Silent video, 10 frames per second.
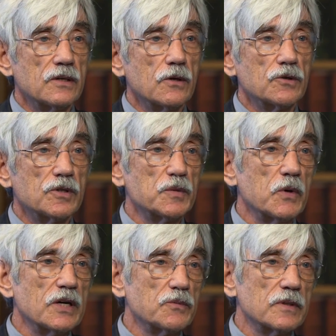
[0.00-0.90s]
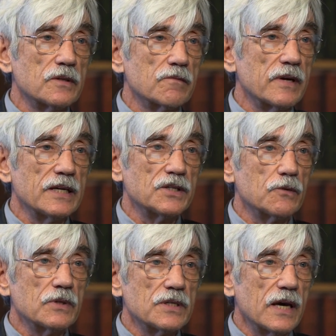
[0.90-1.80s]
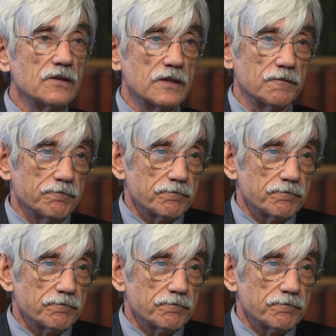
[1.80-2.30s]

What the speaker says: dose-response within the range that was tested.